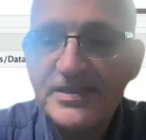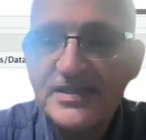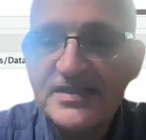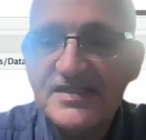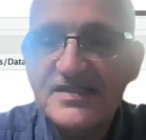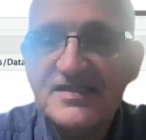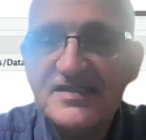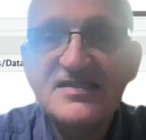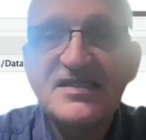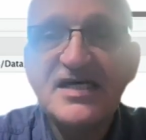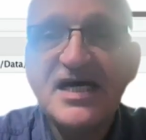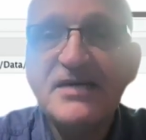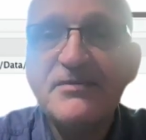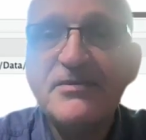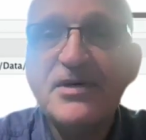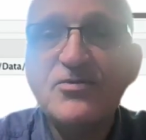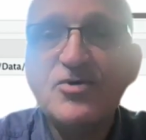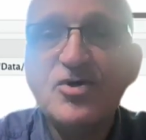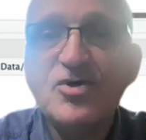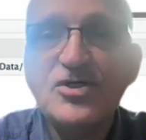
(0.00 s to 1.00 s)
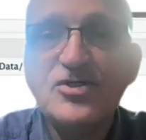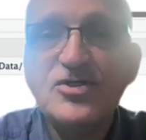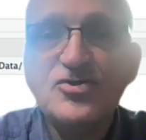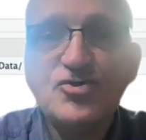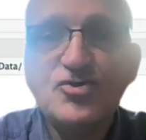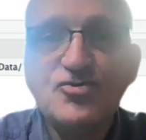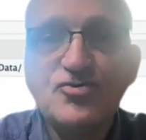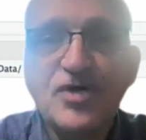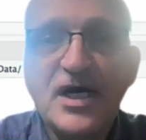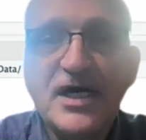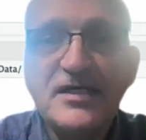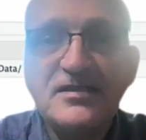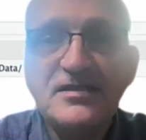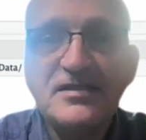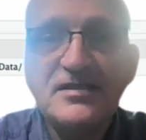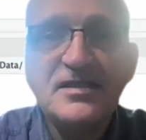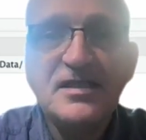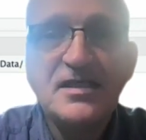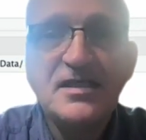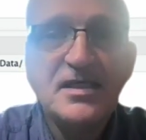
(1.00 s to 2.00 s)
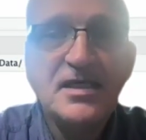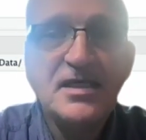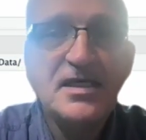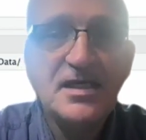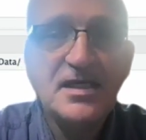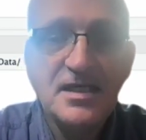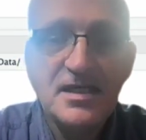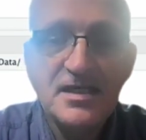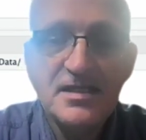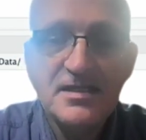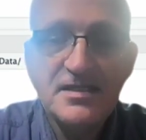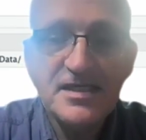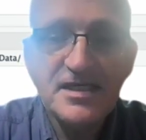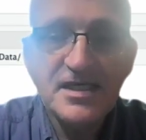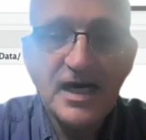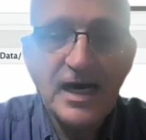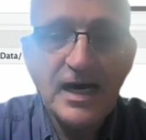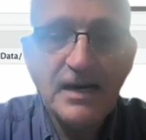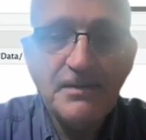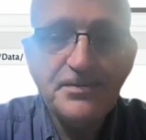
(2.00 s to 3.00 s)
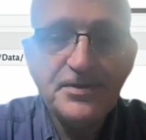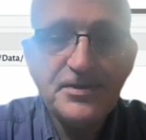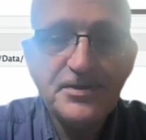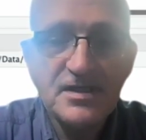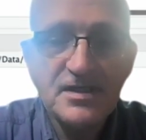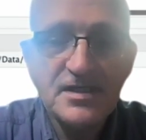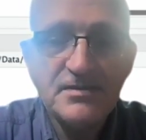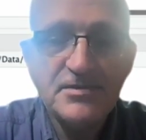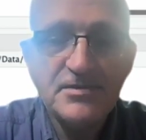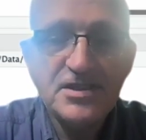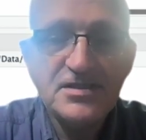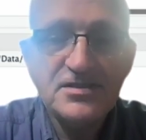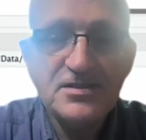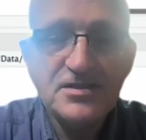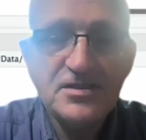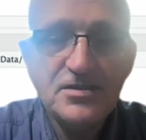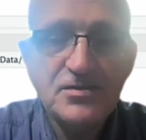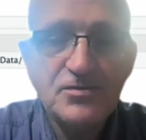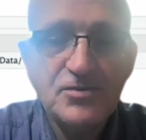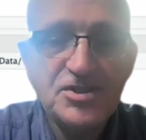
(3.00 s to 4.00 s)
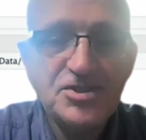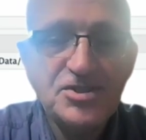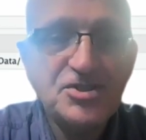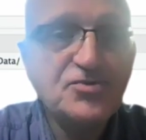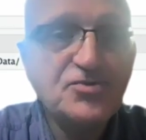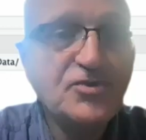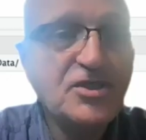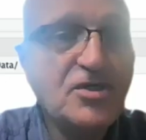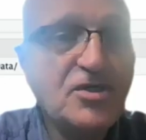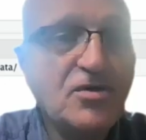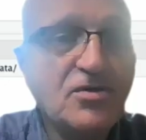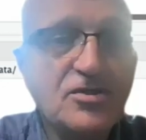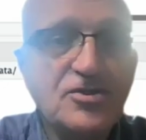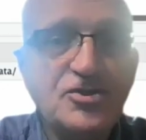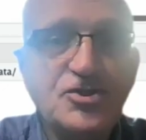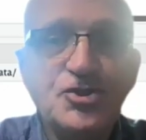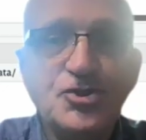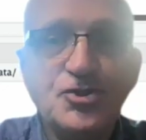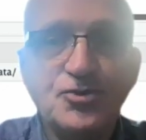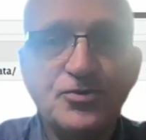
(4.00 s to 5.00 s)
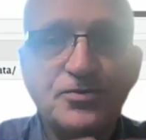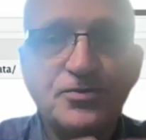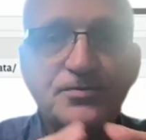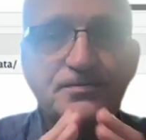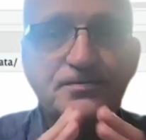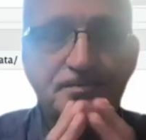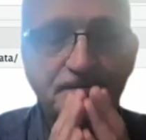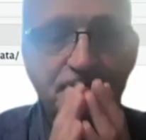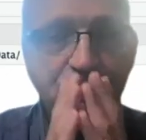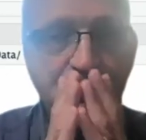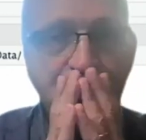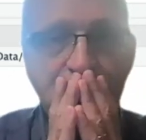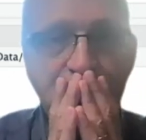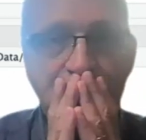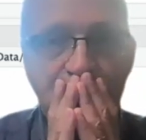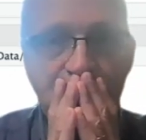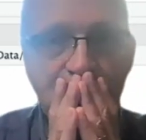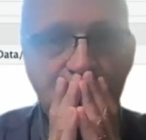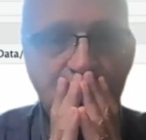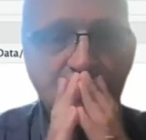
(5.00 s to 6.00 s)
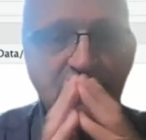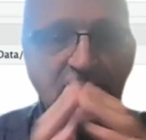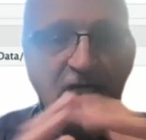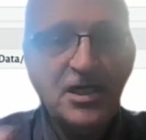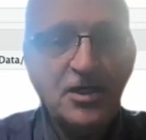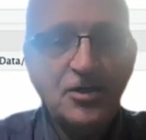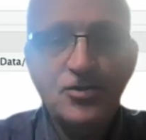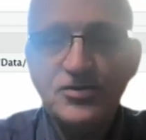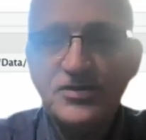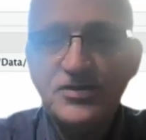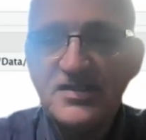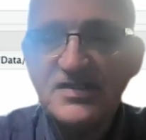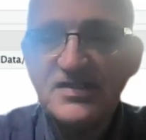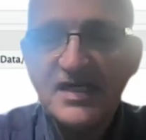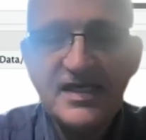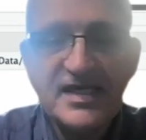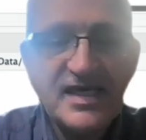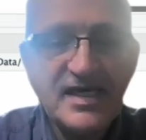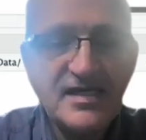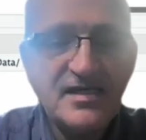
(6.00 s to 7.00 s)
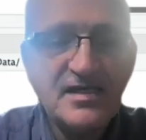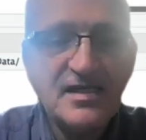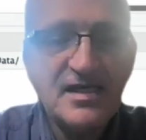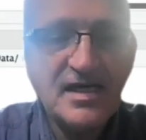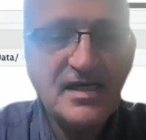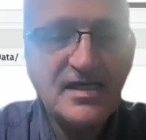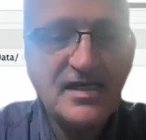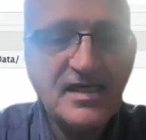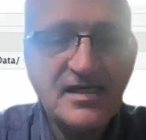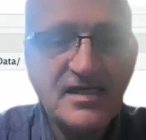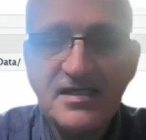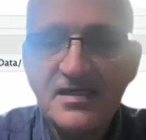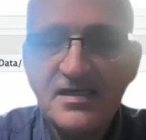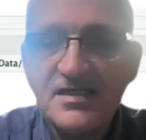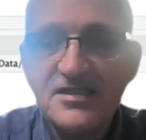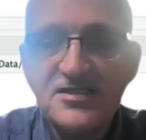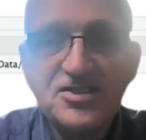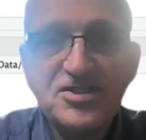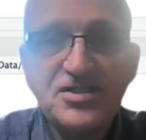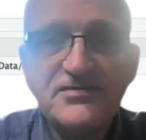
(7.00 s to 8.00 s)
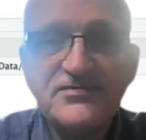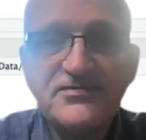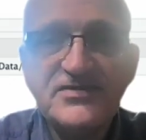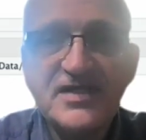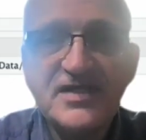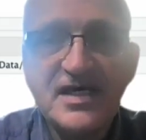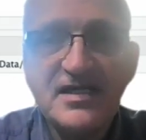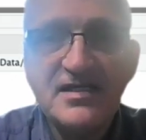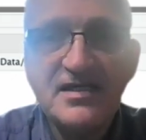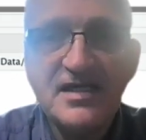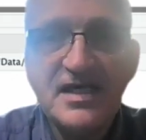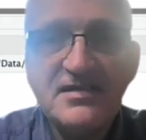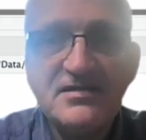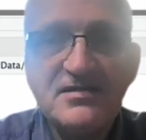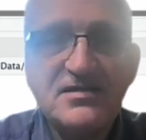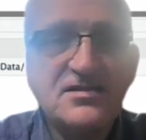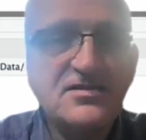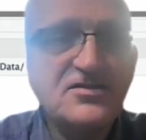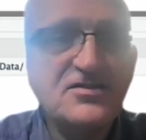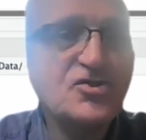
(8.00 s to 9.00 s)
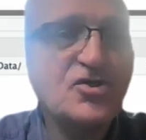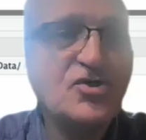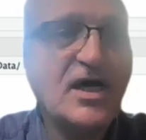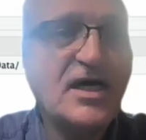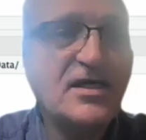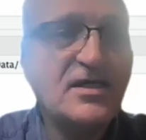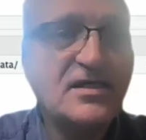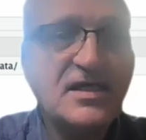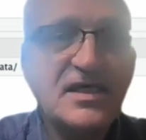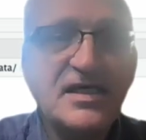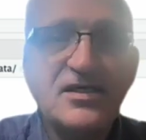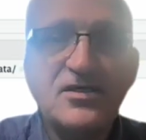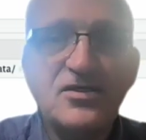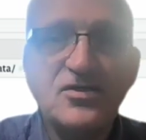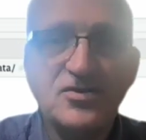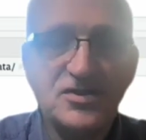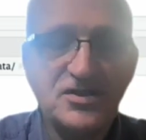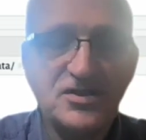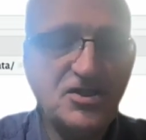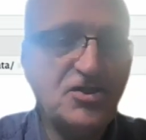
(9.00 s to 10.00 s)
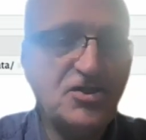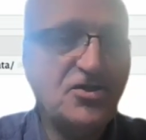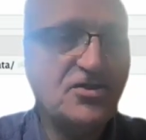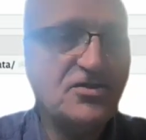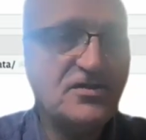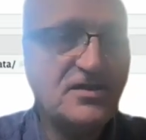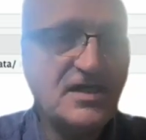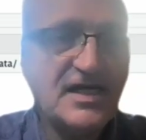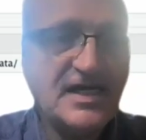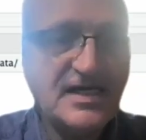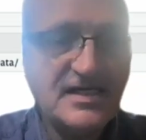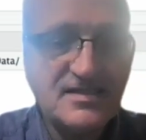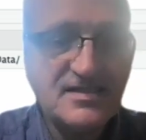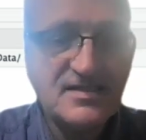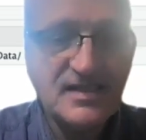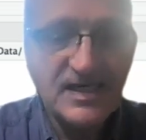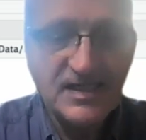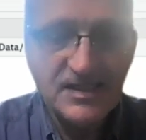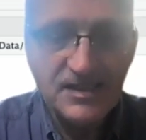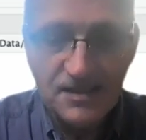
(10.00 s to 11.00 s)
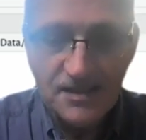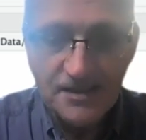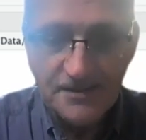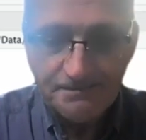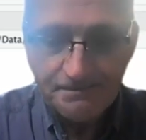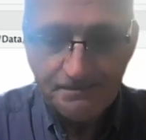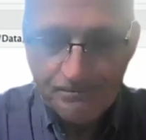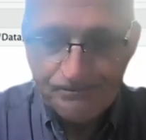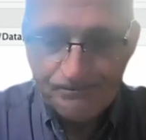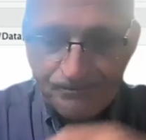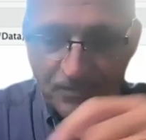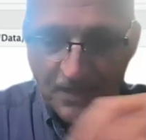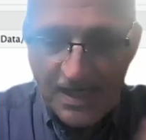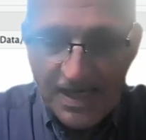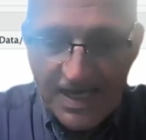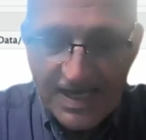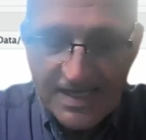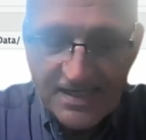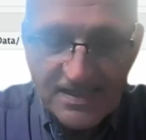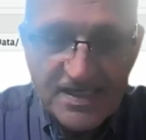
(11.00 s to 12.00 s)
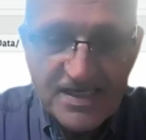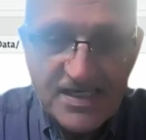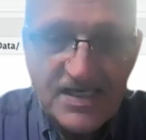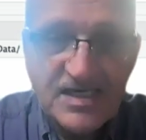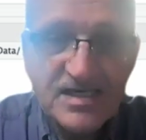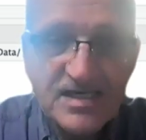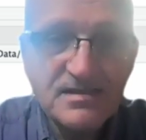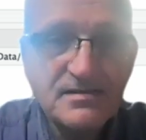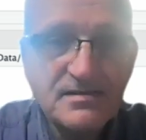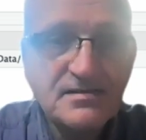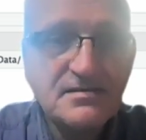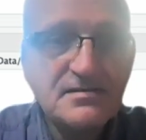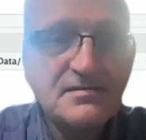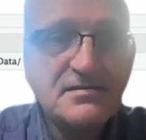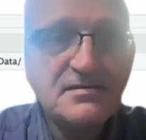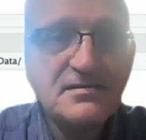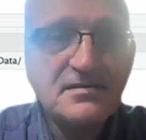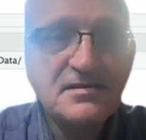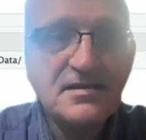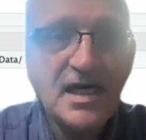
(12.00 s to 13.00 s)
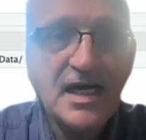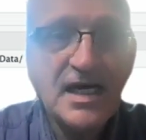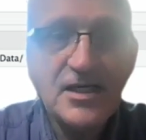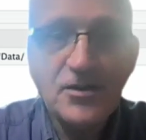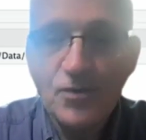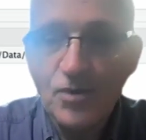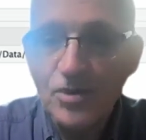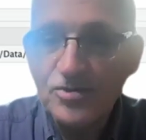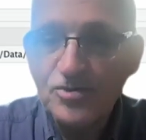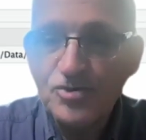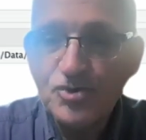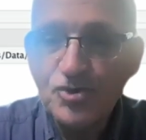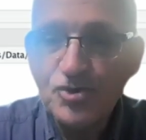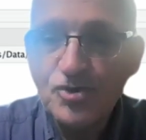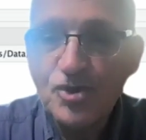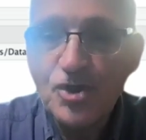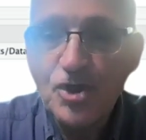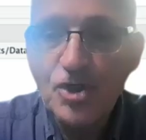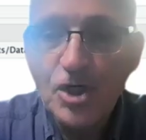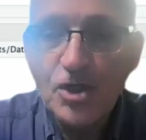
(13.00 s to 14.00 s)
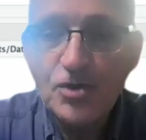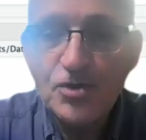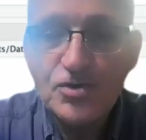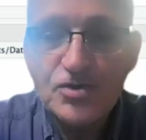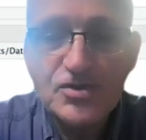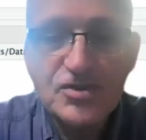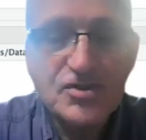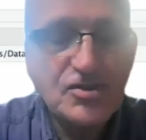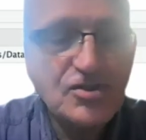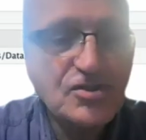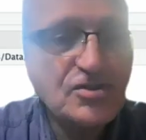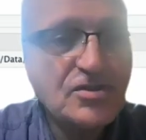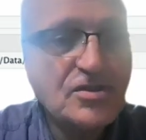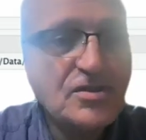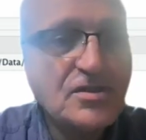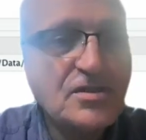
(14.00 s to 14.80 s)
but this time I'm going to write the upper limit, which we called u. Notice I can click shift and enter, so I continue on the next line. And here I want to close